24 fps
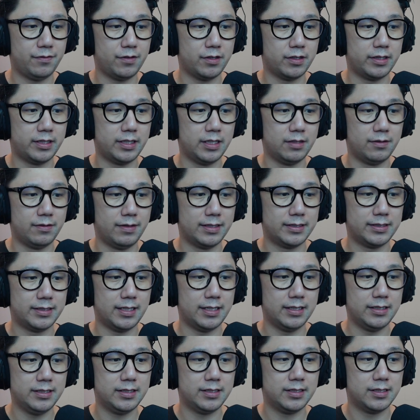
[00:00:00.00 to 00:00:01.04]
got D L S
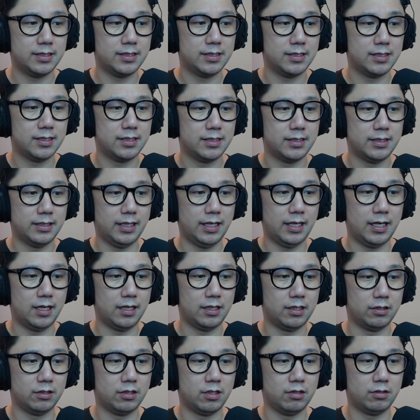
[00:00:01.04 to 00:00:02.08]
S. Yeah, I'm
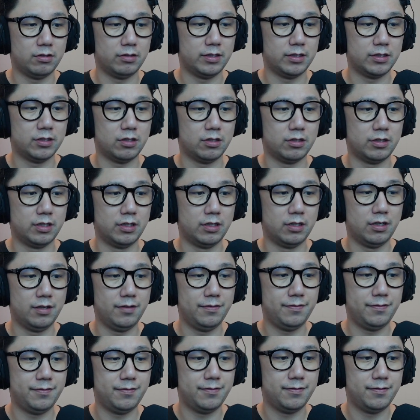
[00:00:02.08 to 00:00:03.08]
going to toggle this on and off.